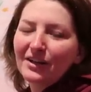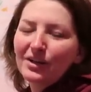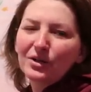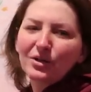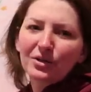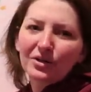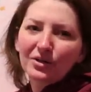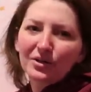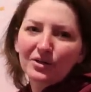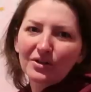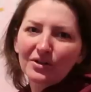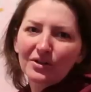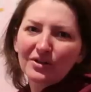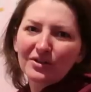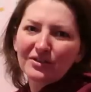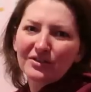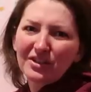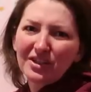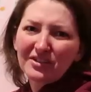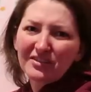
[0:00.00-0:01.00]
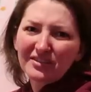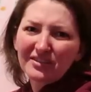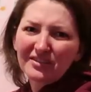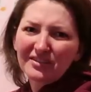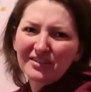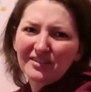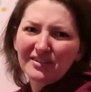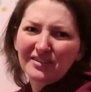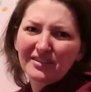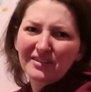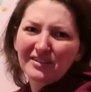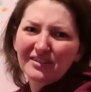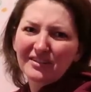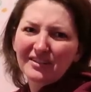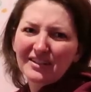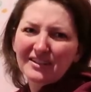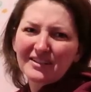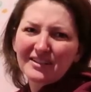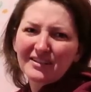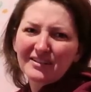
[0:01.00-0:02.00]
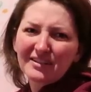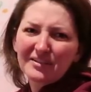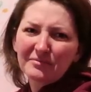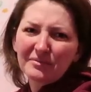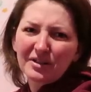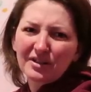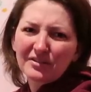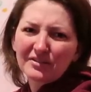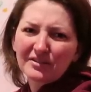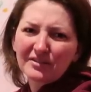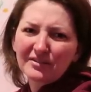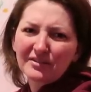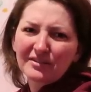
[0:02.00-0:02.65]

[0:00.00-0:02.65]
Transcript: Who? Uh, Dawson? The, the, yeah. Is that his name, Dawson?